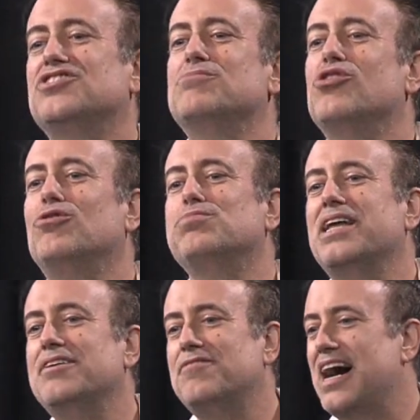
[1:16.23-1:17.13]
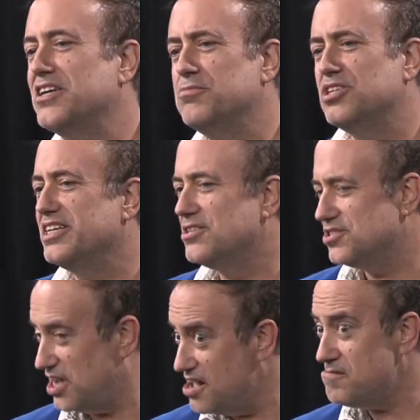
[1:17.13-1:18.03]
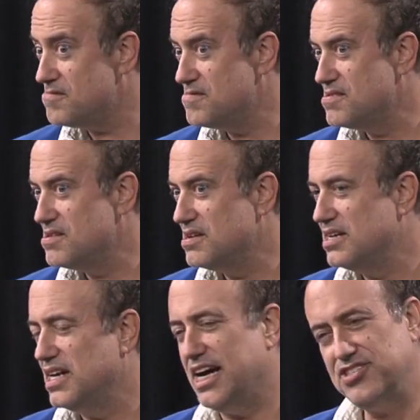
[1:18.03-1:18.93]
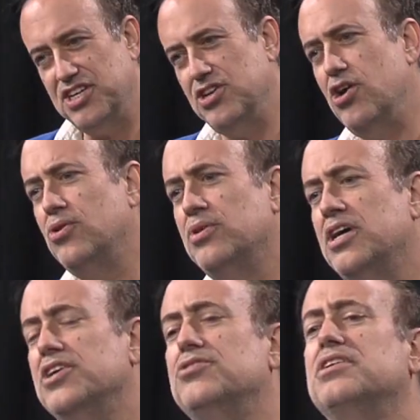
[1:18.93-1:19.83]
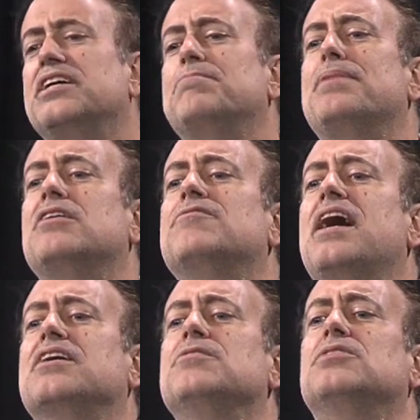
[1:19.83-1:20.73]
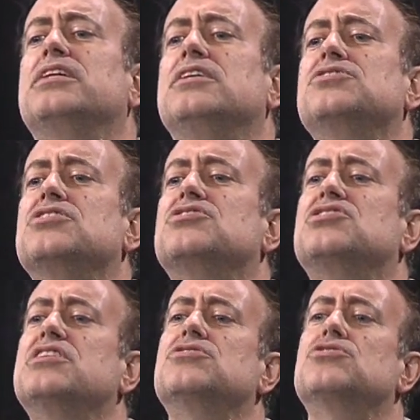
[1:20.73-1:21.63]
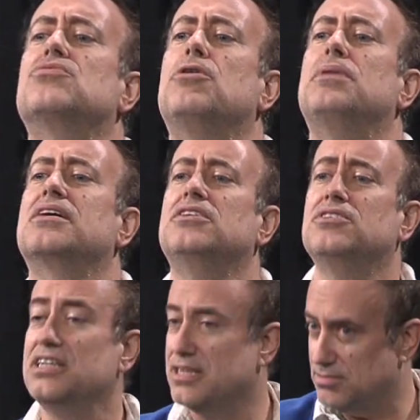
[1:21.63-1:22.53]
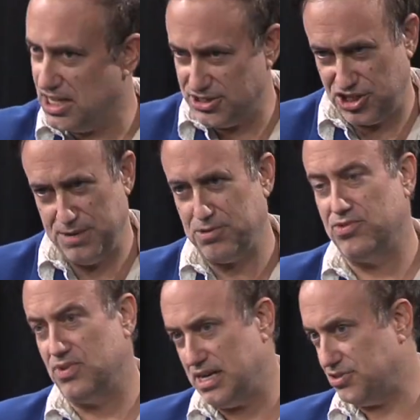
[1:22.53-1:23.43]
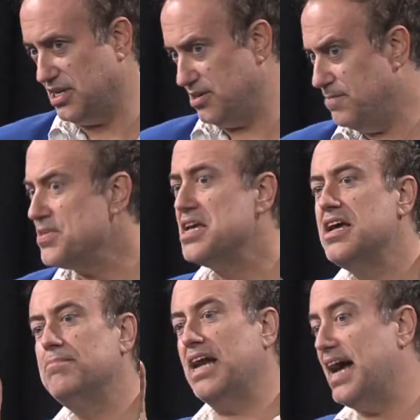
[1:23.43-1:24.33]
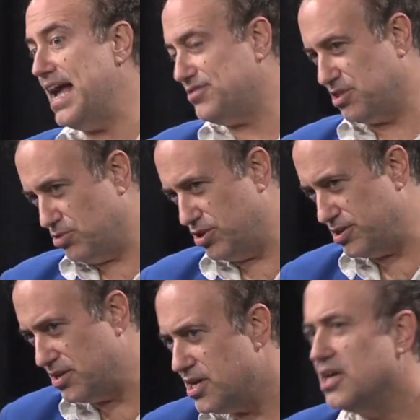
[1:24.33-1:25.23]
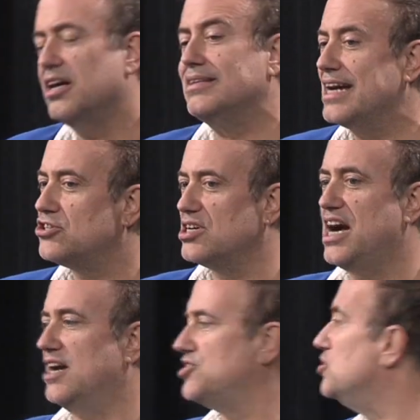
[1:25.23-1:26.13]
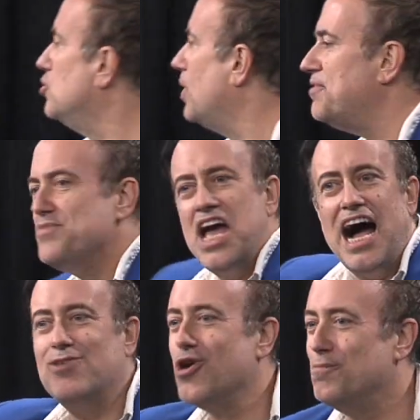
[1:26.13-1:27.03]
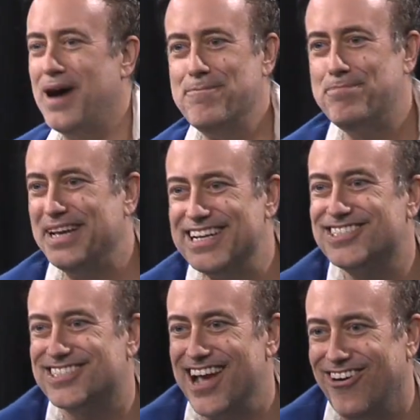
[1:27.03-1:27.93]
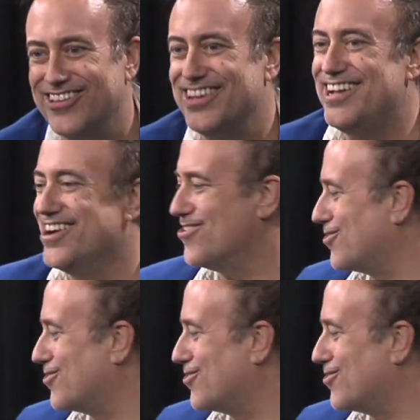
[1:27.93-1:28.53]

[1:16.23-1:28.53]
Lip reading: Some gold-plated vacuum cleaners, huh?" I said, "No, you can get better vacuum cleaners at Sears and Roebuck, and you can get them a lot cheaper than what I'll tell you. But I have some good electric irons." And you know what? I wrote my biggest sale of the year.